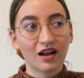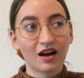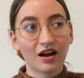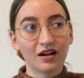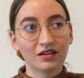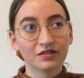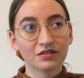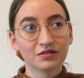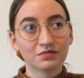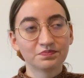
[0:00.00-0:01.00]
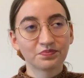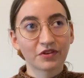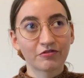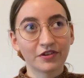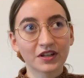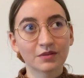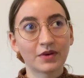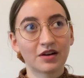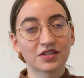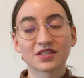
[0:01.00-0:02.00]
I'll think
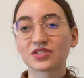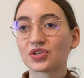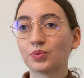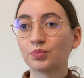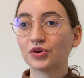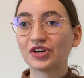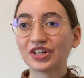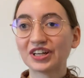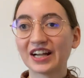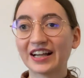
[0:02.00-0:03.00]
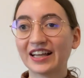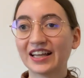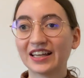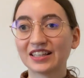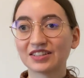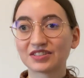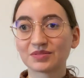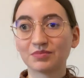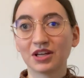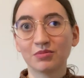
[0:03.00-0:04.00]
about it some more and
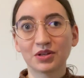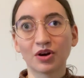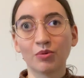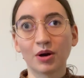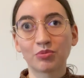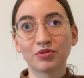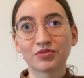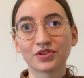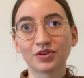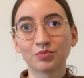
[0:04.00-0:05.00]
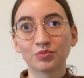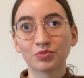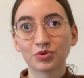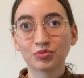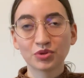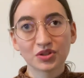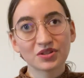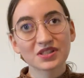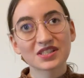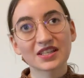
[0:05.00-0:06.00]
maybe come up with some
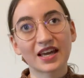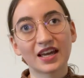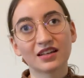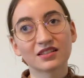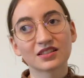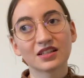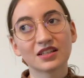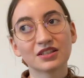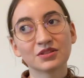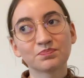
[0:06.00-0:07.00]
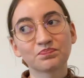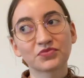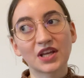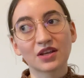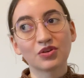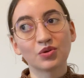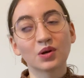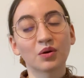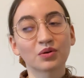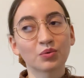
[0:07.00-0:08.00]
rules and take you
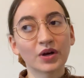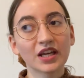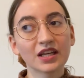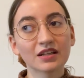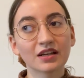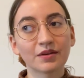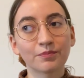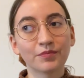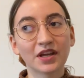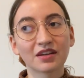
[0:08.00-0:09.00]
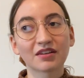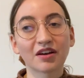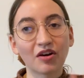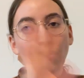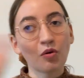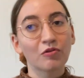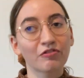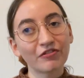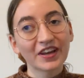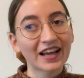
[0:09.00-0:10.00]
along the way, make a whole
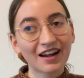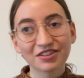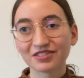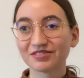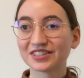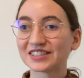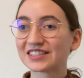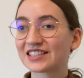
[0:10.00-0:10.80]
thing out of it,